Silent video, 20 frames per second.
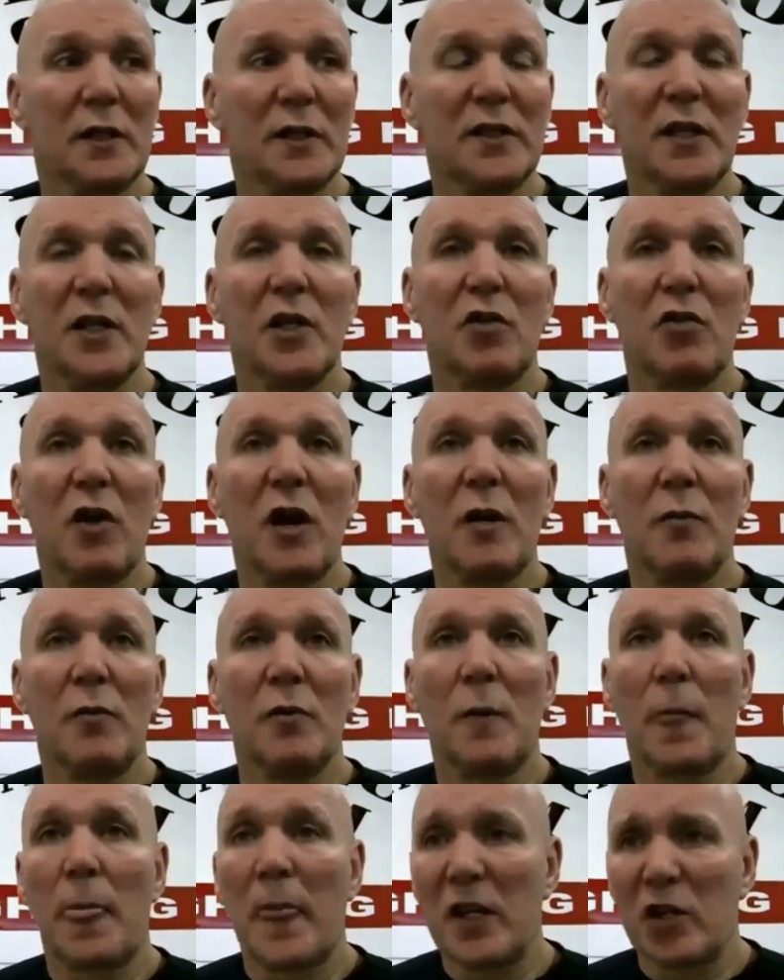It's
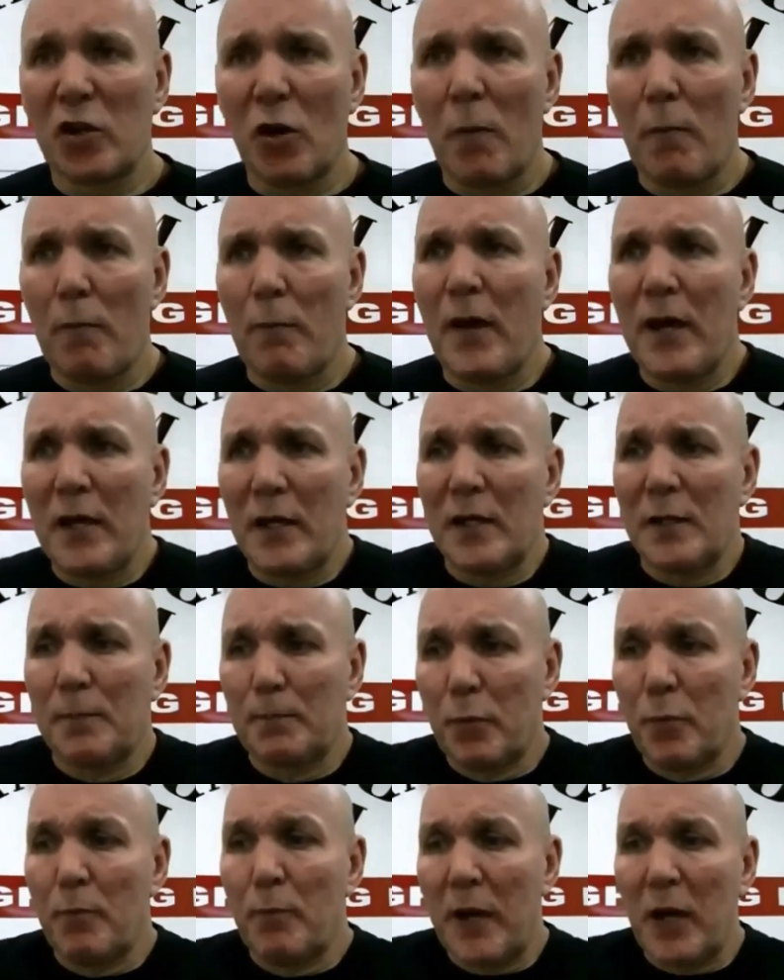incredible. He's got
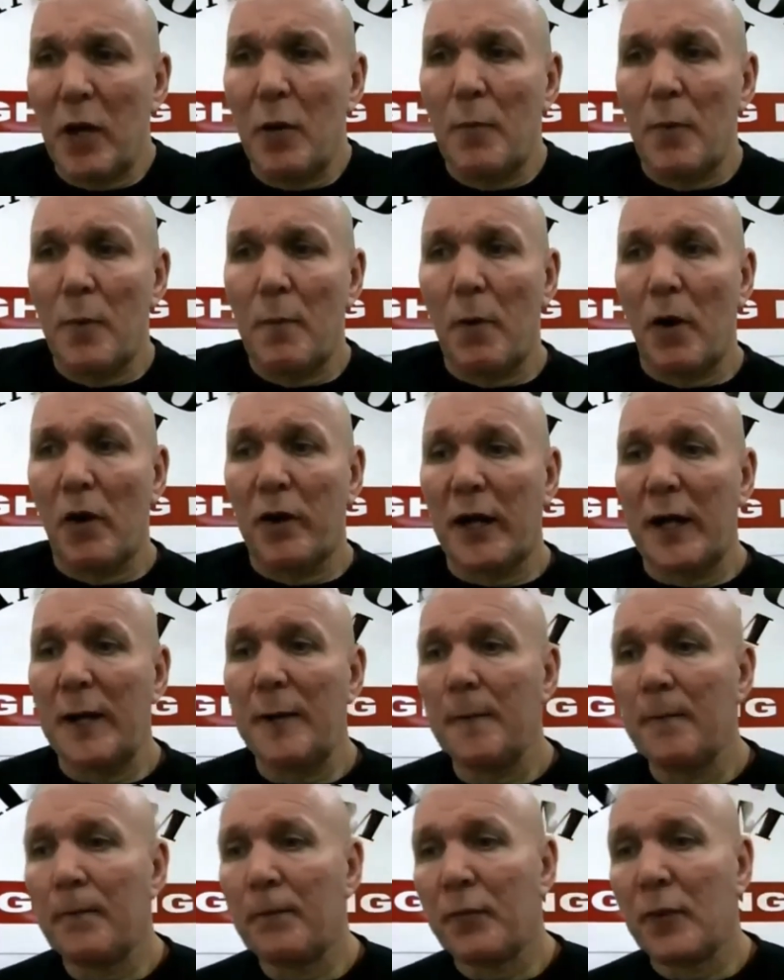big upper
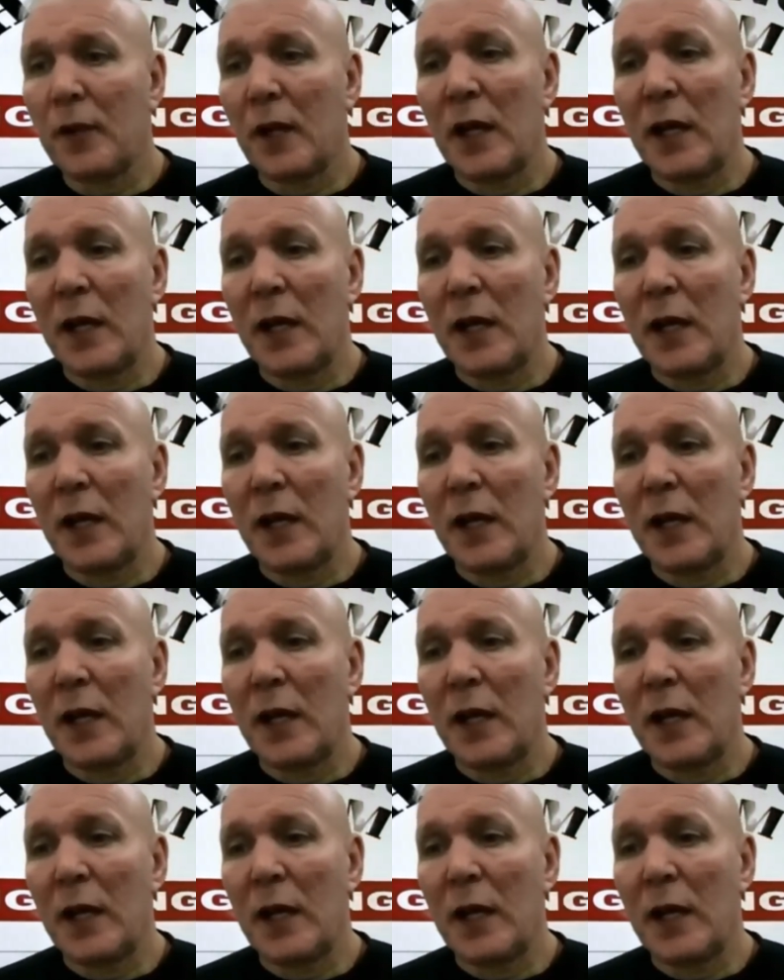body.